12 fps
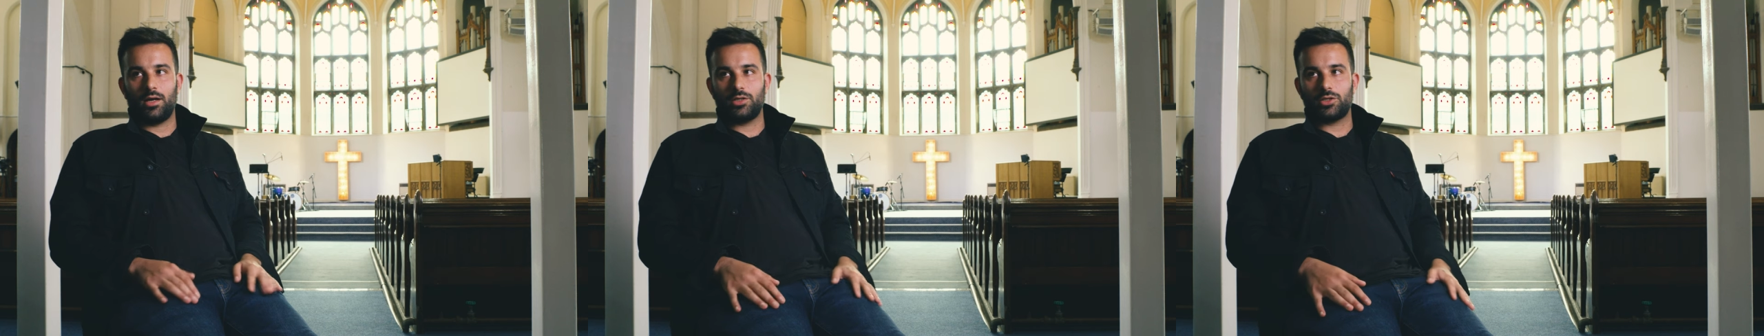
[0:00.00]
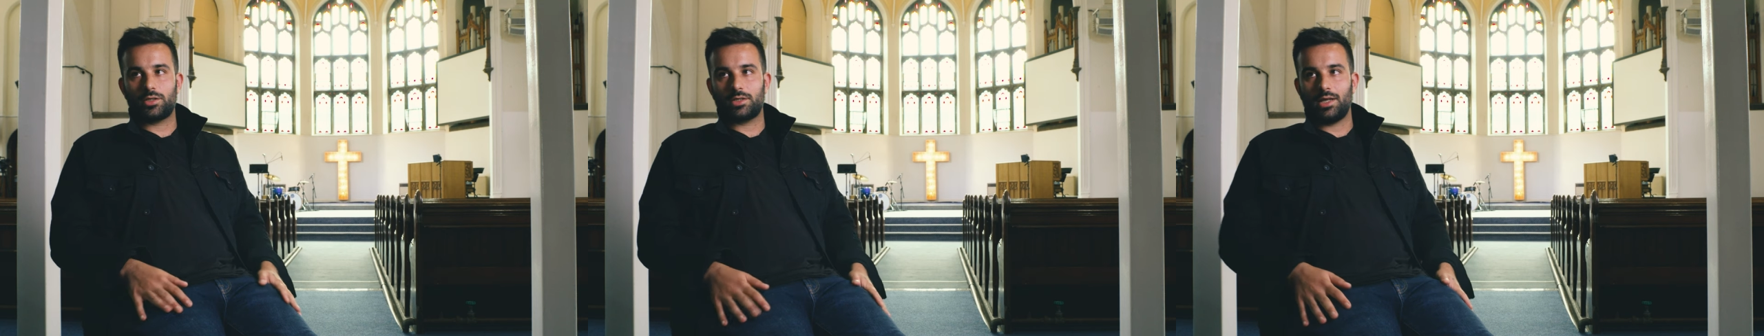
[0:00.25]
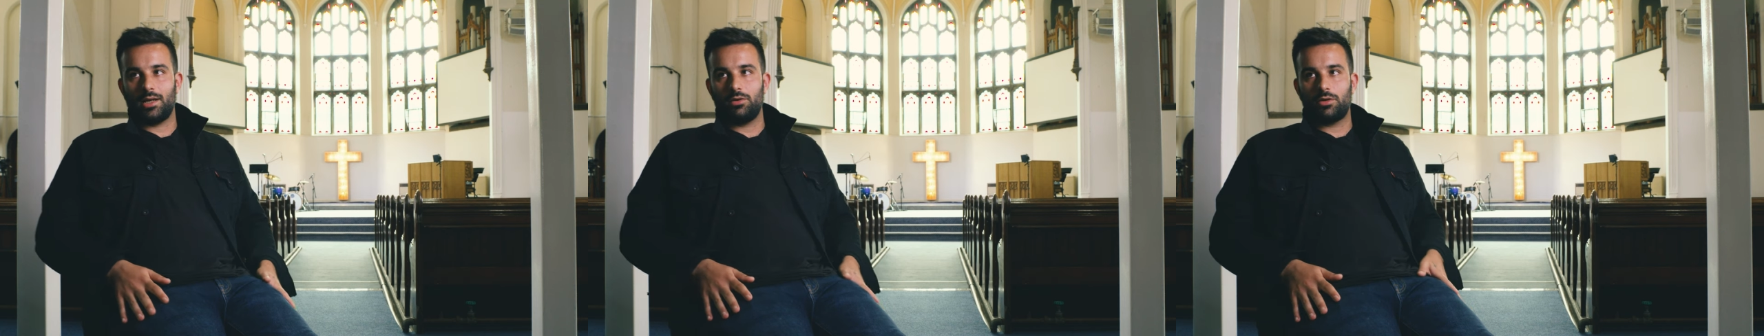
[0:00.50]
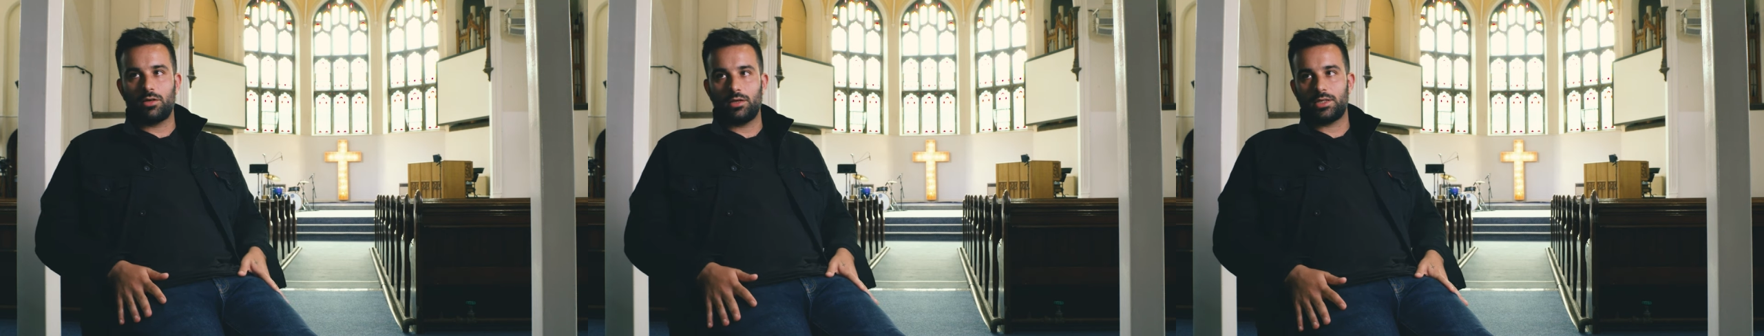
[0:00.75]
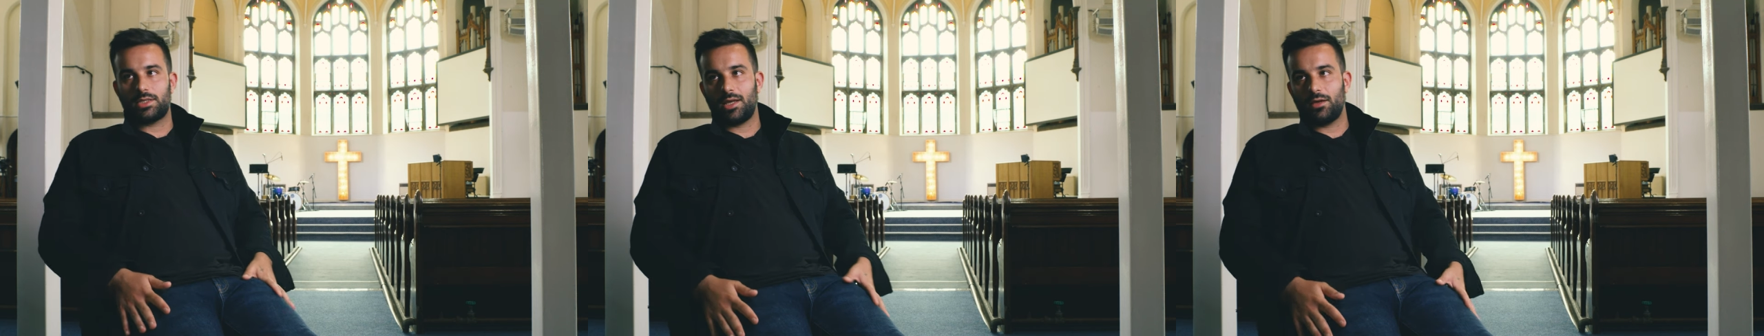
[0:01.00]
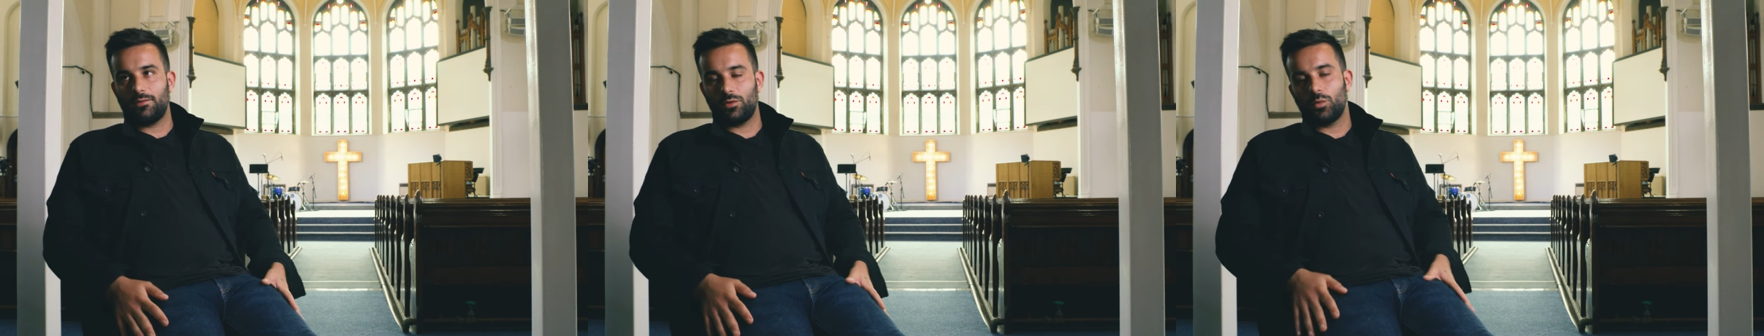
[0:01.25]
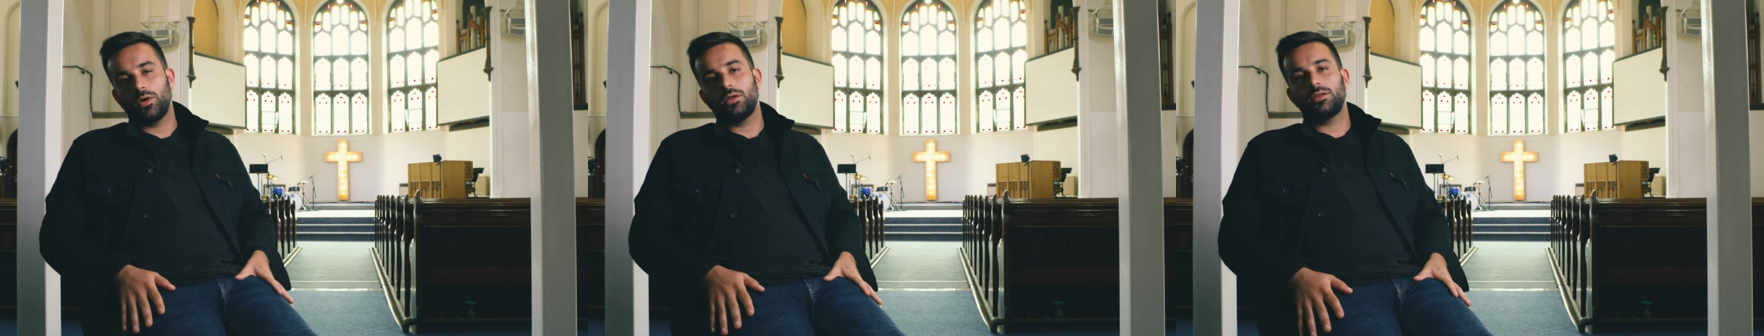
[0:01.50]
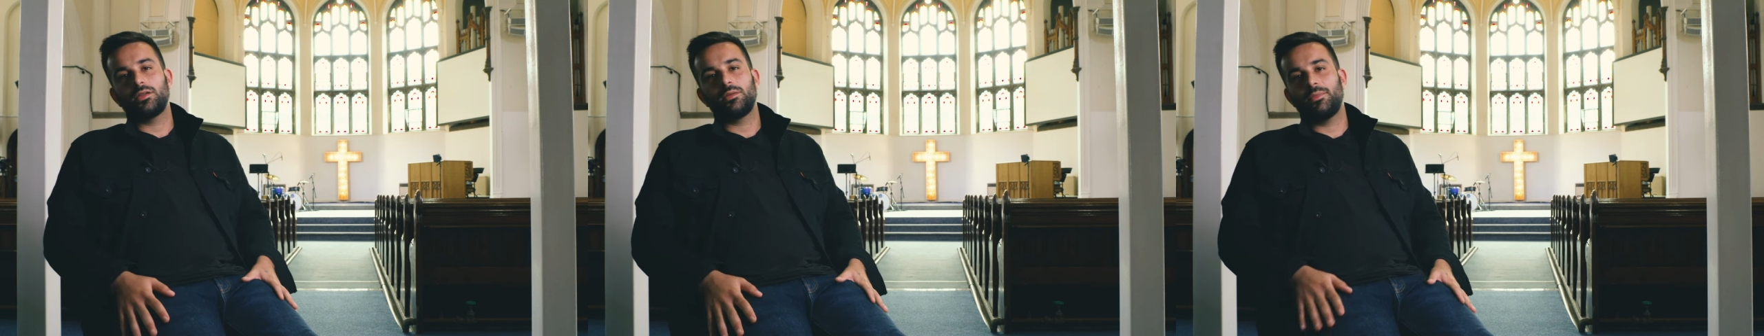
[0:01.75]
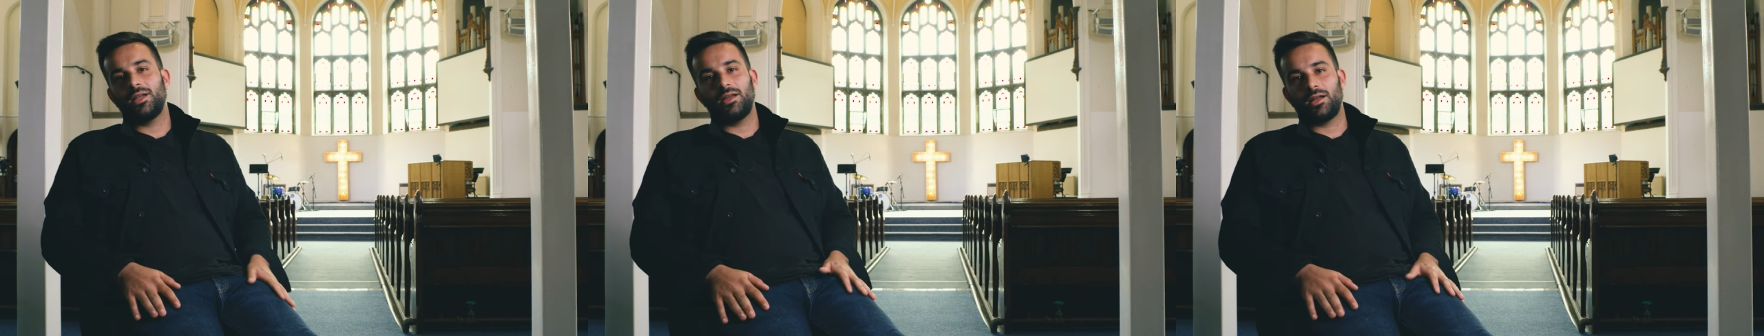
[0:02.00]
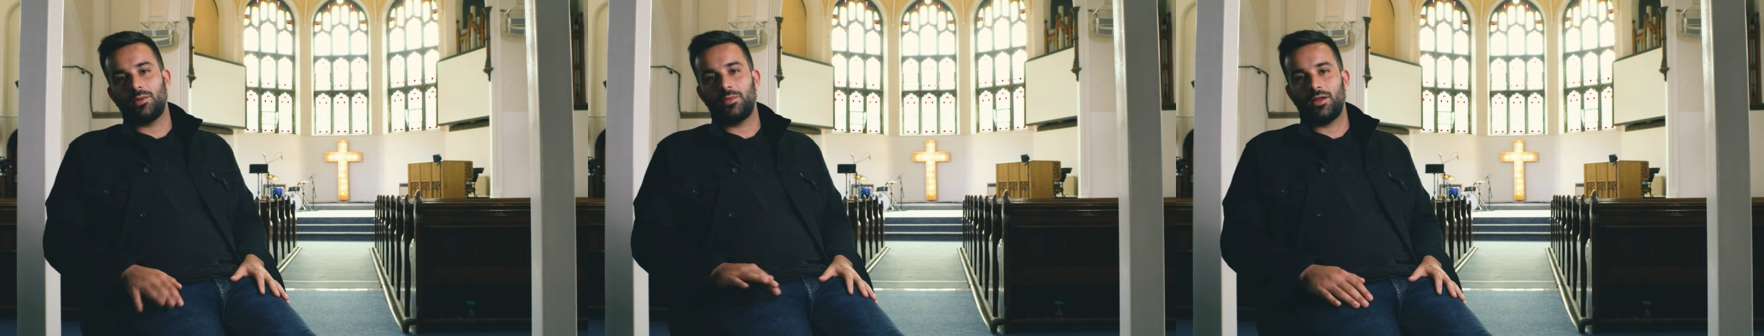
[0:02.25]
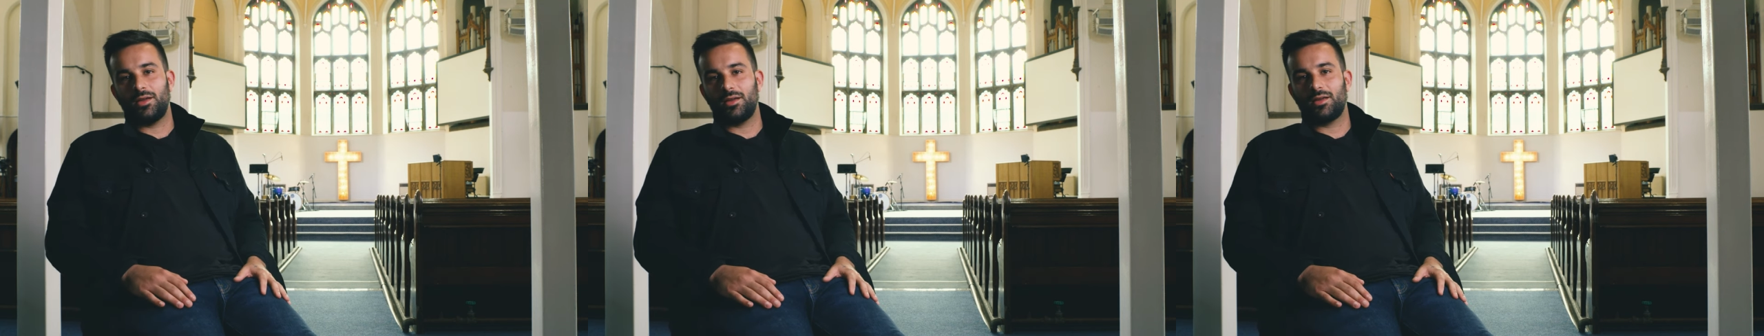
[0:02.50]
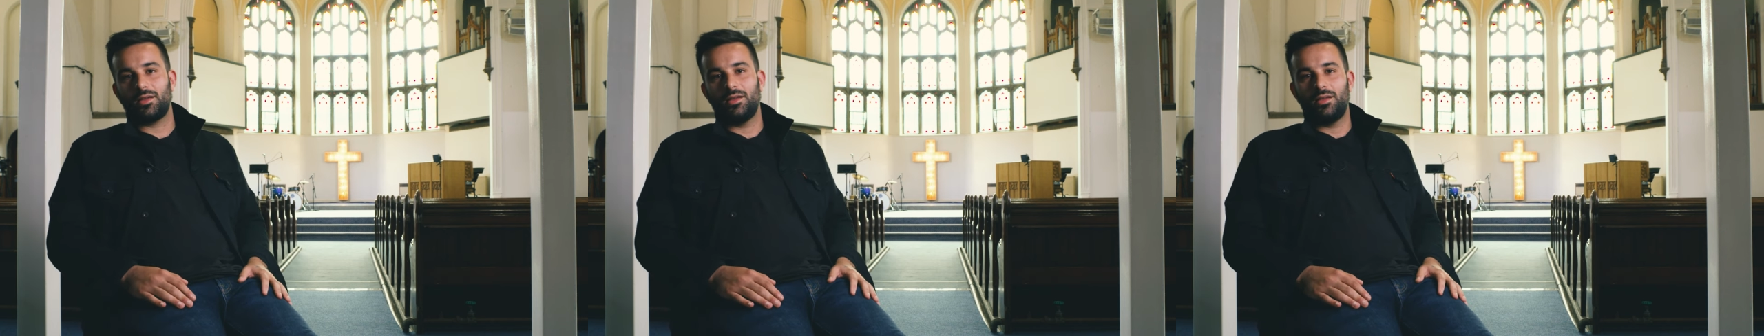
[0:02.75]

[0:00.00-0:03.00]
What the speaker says: I look at the state of the world at the minute and I'm like,